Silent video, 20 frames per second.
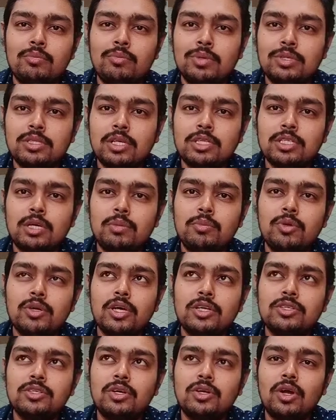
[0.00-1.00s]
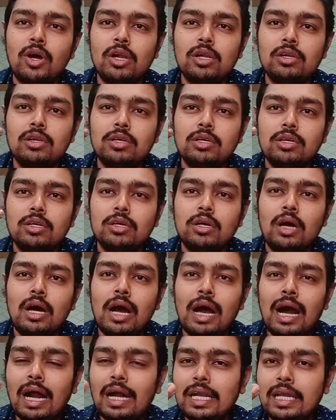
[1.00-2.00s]
Business communication and all
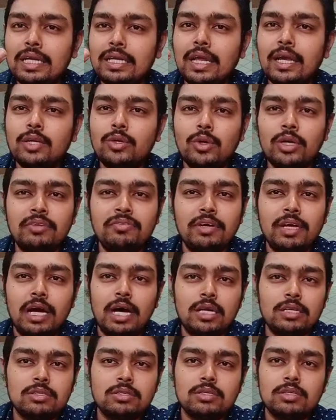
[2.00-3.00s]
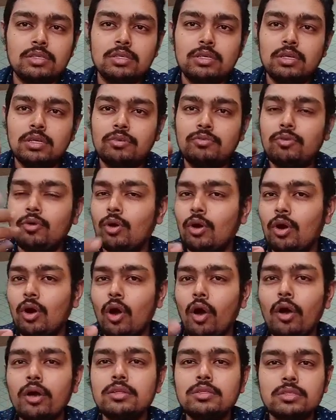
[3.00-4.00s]
hardly take 25 hours. For
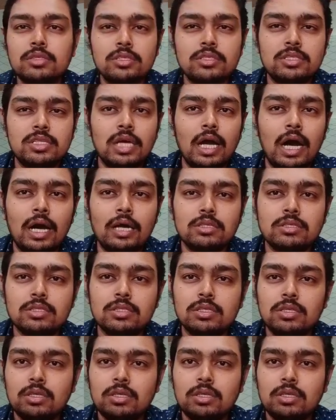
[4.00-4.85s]
law, it's 60 hours.